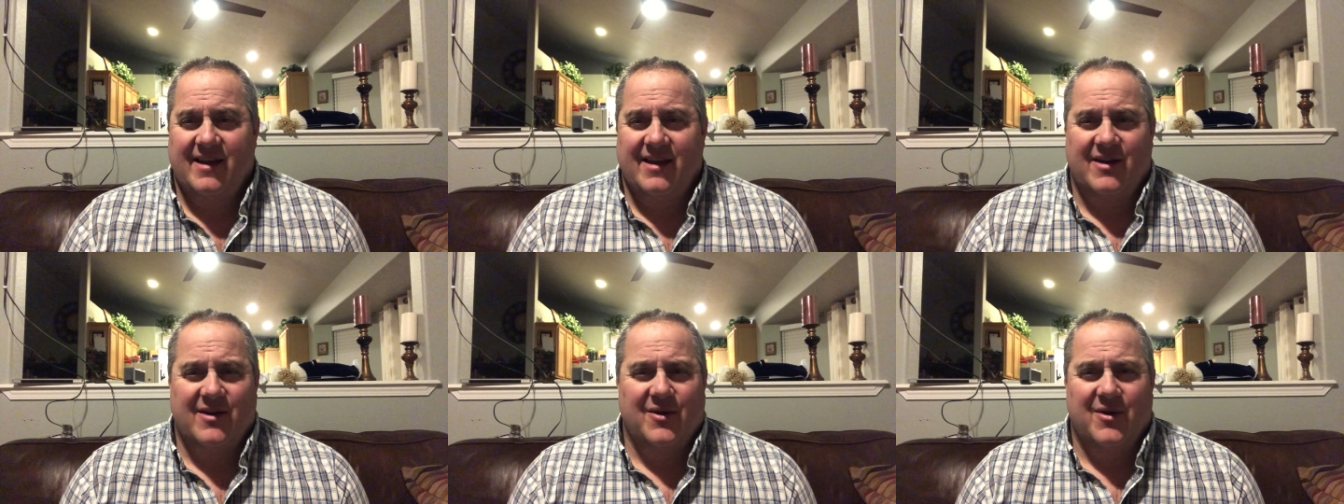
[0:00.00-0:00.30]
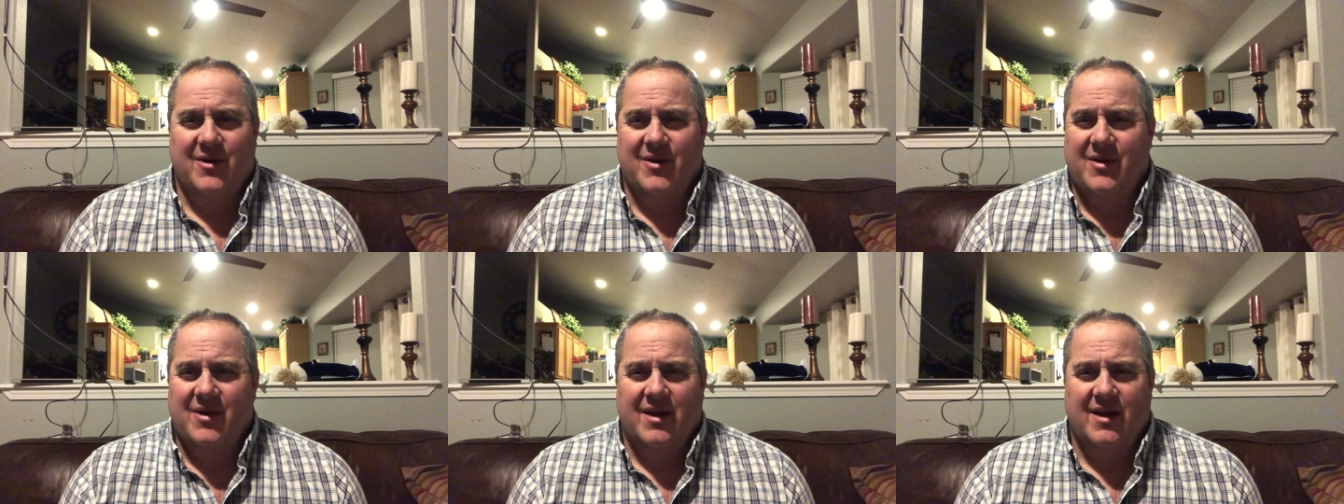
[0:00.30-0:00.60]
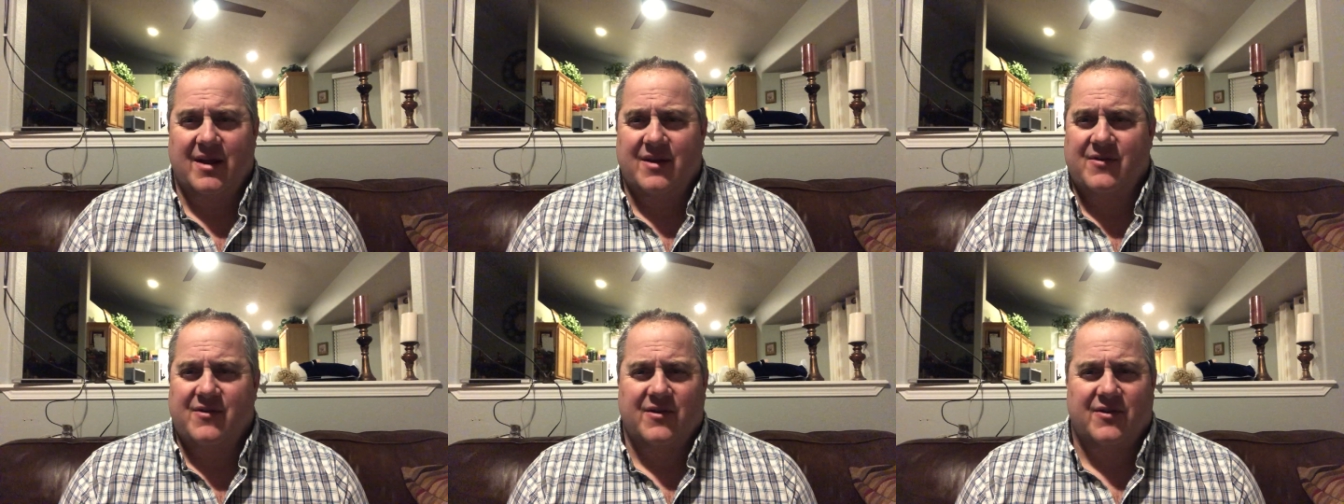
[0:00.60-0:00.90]
You know,
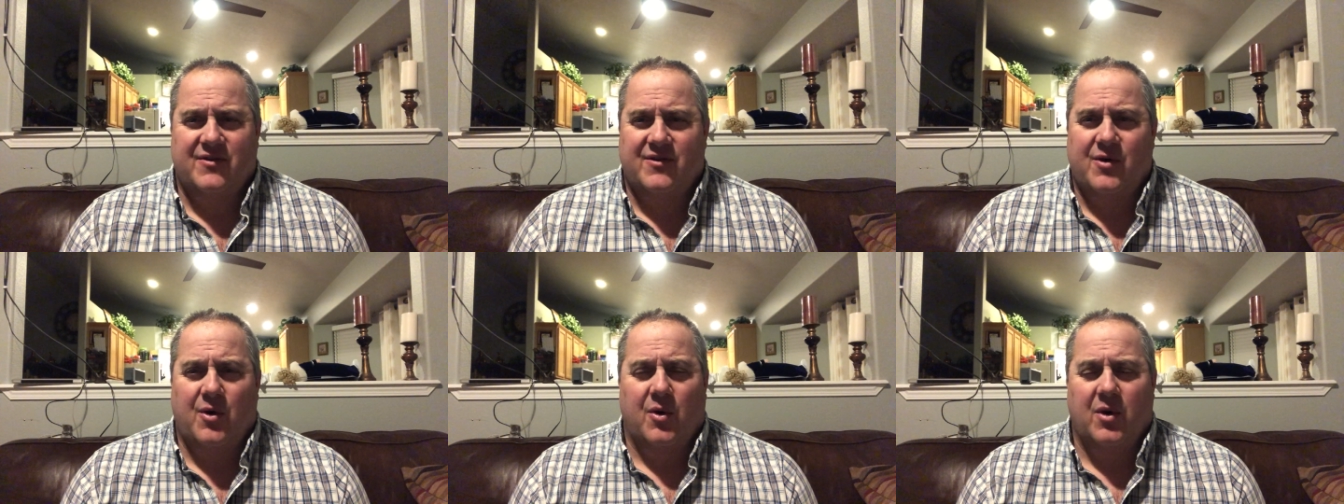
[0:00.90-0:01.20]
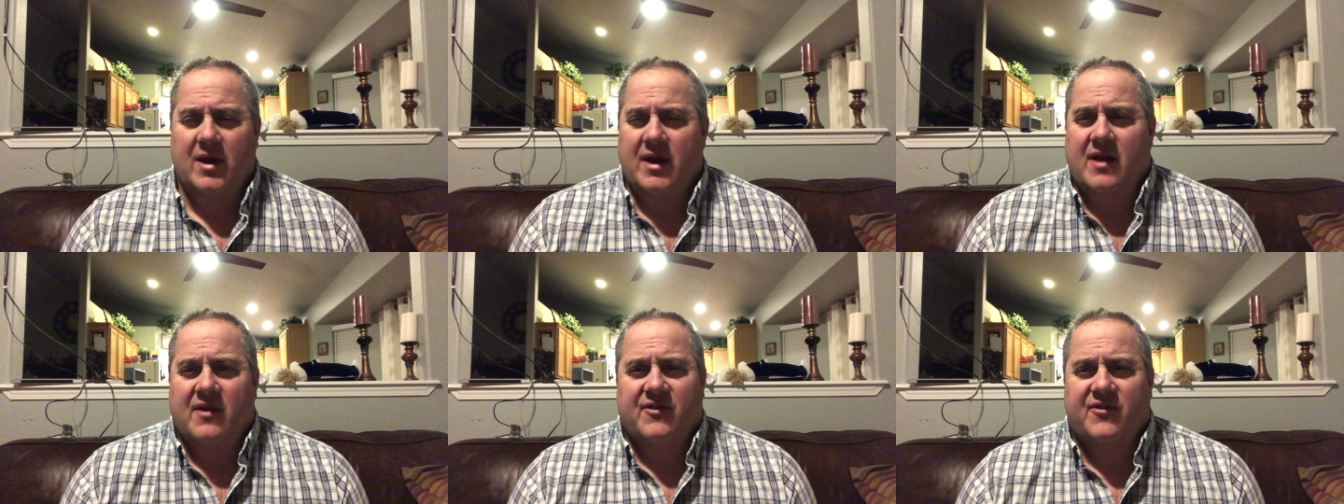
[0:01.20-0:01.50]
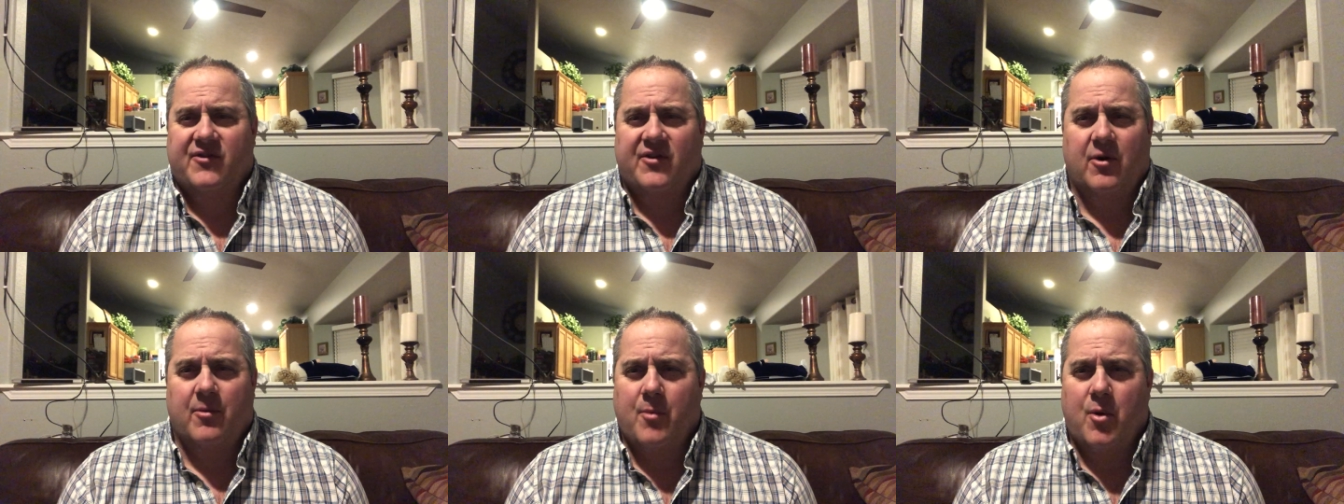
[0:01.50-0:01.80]
he's just totally
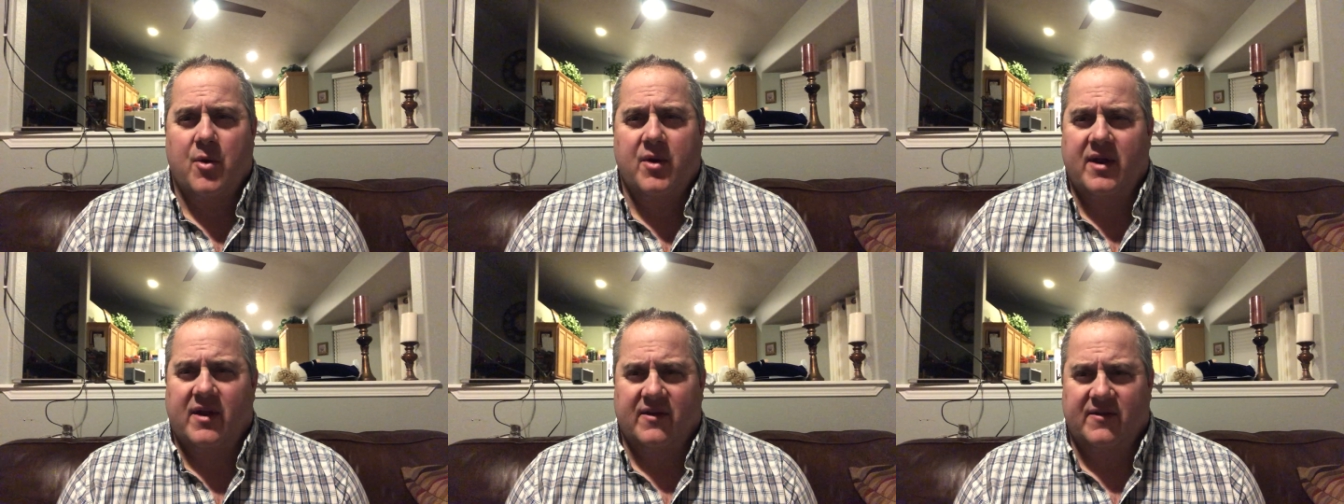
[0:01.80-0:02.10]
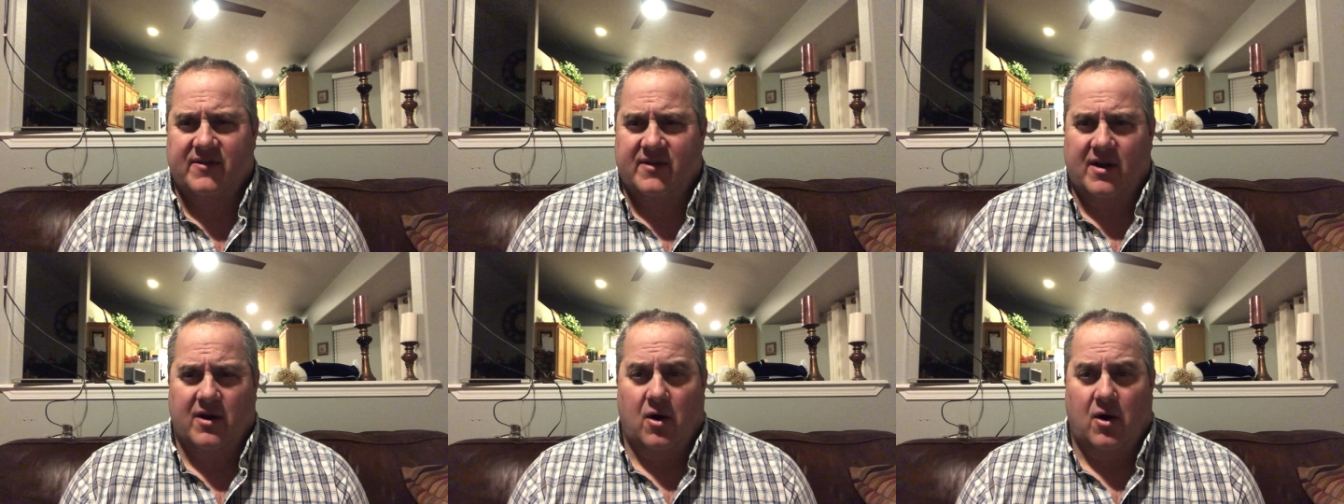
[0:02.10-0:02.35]
unceremonious